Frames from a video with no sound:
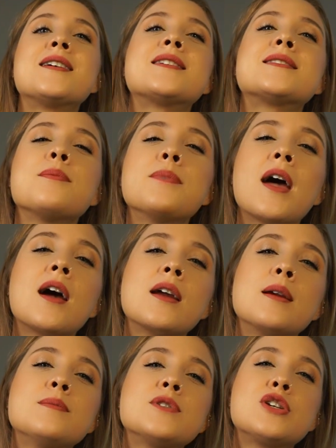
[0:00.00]

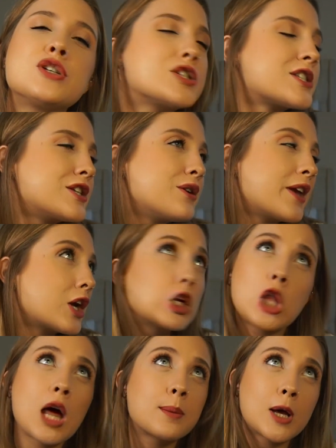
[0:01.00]
Sometimes you hear
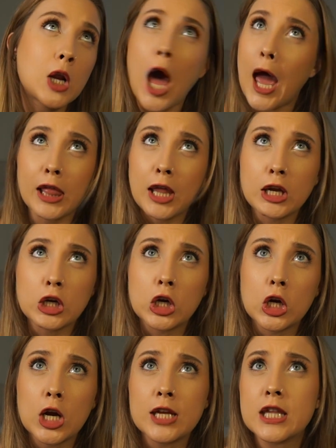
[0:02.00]
a lot about a
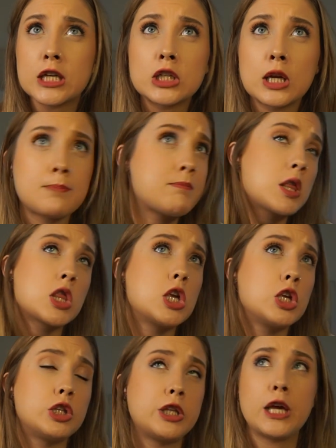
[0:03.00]
highlighter, and then
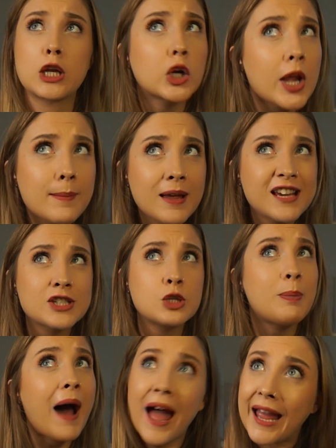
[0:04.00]
the internet makes
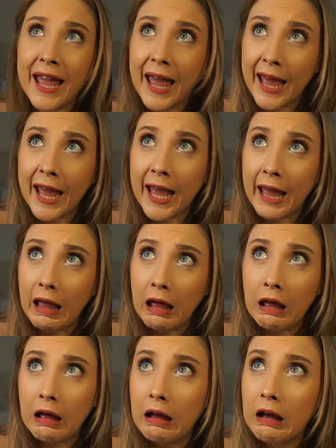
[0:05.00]
you buy it.
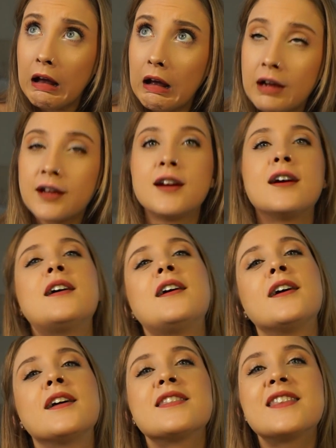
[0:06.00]

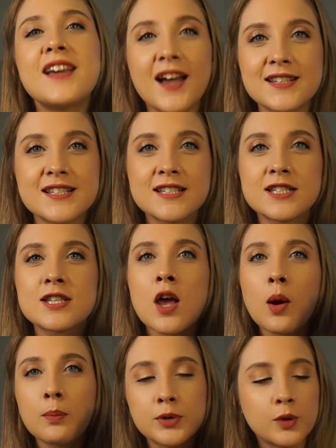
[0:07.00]
The Essence
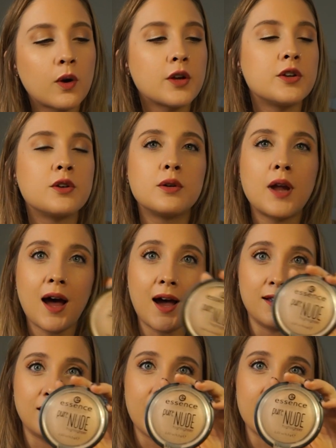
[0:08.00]
Pure Nude
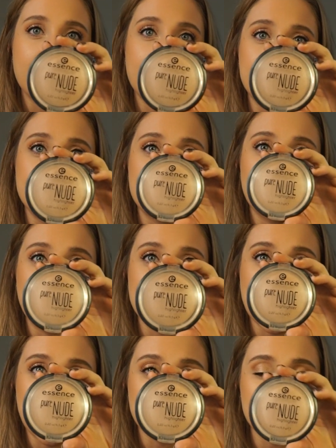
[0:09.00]
Highlight is
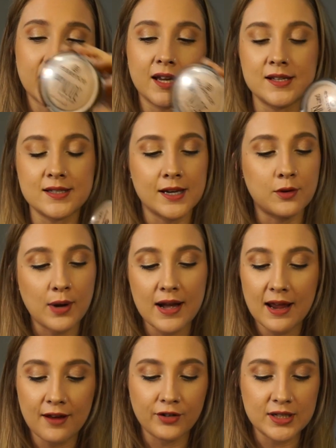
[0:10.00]
fantastic. It is a
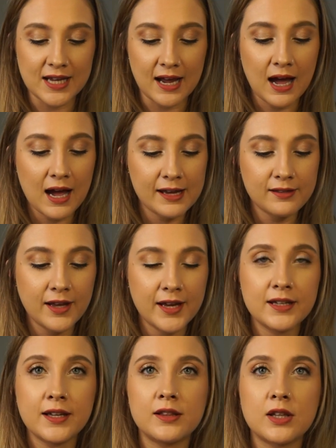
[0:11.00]
great everyday
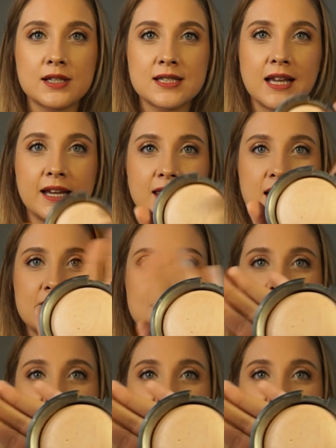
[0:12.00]
highlight. It looks like this.